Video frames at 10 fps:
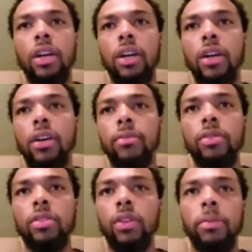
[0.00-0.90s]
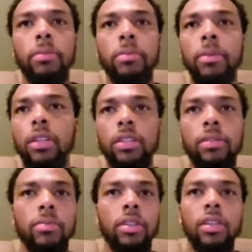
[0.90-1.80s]
Um, you know, implemented
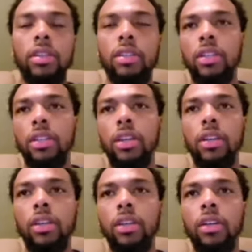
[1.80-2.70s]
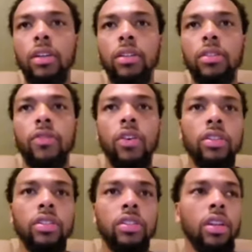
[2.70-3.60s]
some things in there uh, as
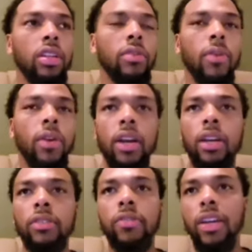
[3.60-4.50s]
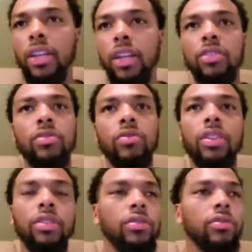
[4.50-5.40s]
far as studying wise, financial
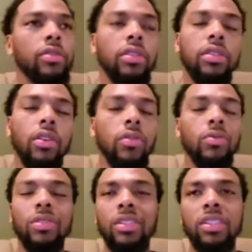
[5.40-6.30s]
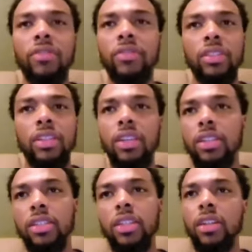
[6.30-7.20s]
history, you know, just different
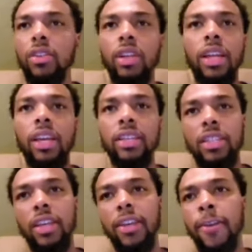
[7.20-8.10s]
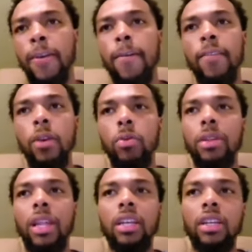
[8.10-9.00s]
things. And then on the last day, it
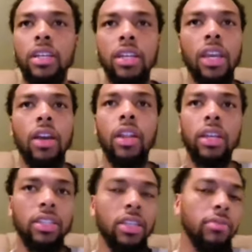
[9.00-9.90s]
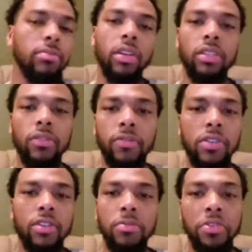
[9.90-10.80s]
would be like a cookout, like a celebration
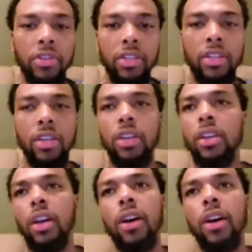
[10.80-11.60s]
for the community.